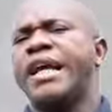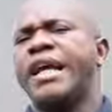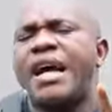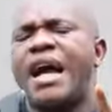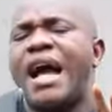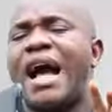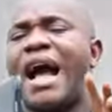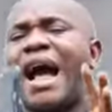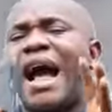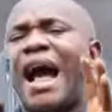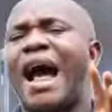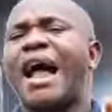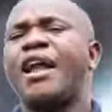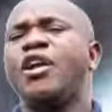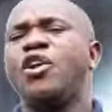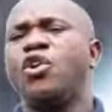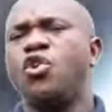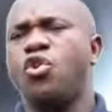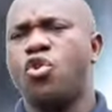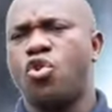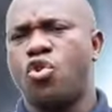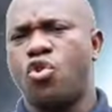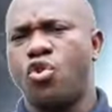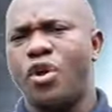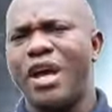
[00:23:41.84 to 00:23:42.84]
her
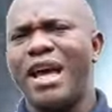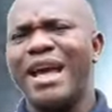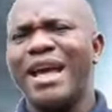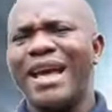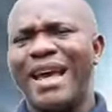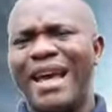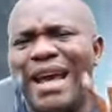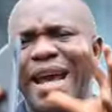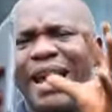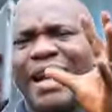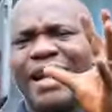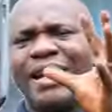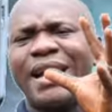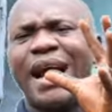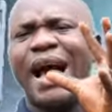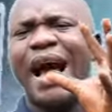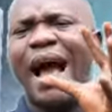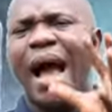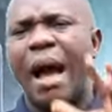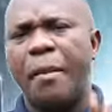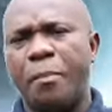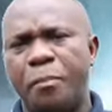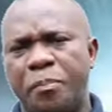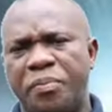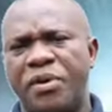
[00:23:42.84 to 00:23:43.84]
outlook, in her
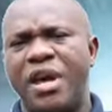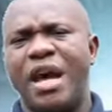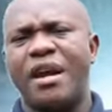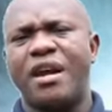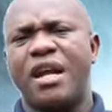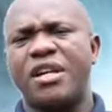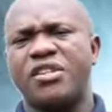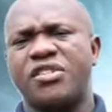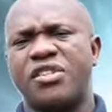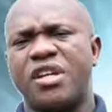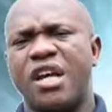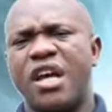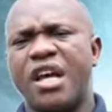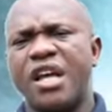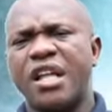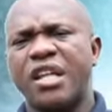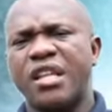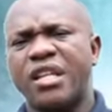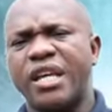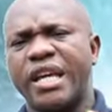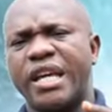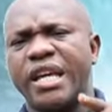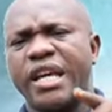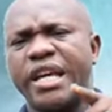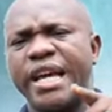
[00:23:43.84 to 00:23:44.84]
appearance,
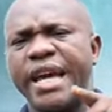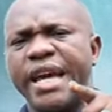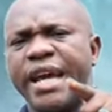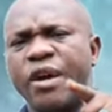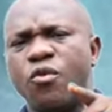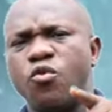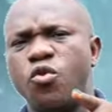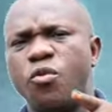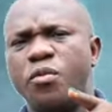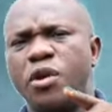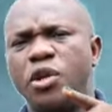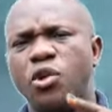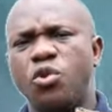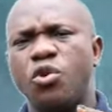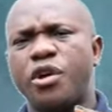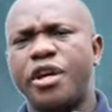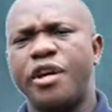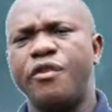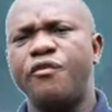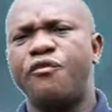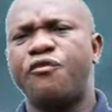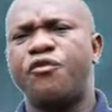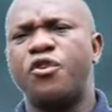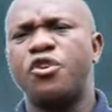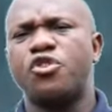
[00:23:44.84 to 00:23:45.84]
the king will be
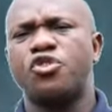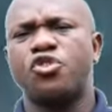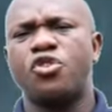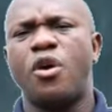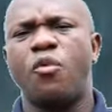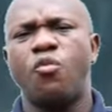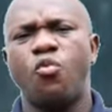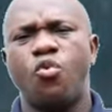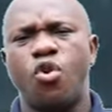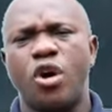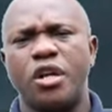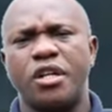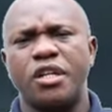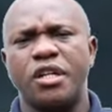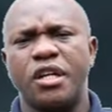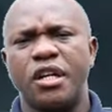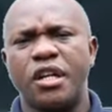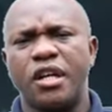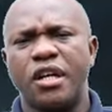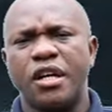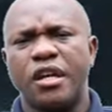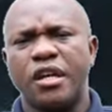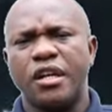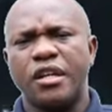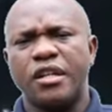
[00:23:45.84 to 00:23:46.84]
looking for someone
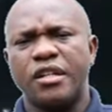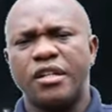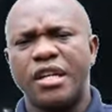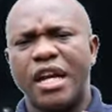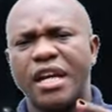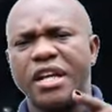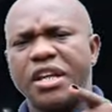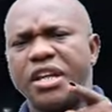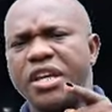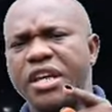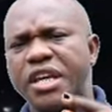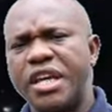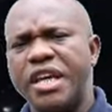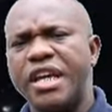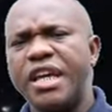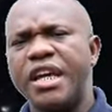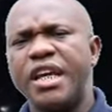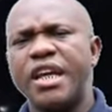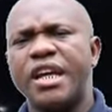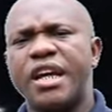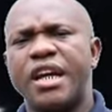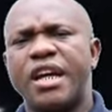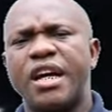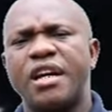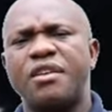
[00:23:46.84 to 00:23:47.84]
that
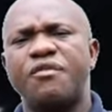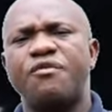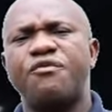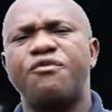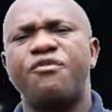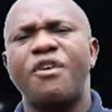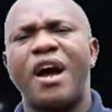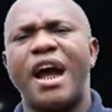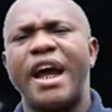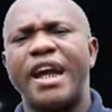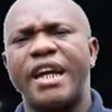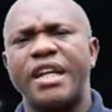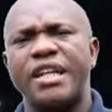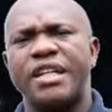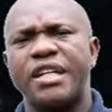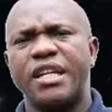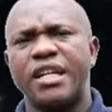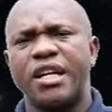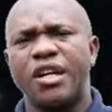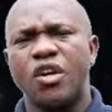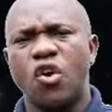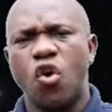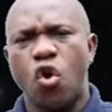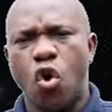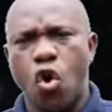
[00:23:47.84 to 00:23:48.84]
he can find
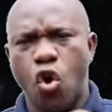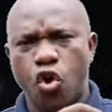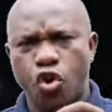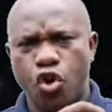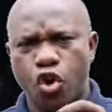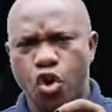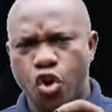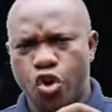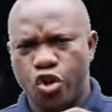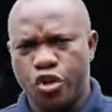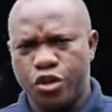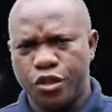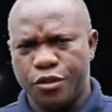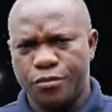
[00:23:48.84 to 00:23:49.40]
honor,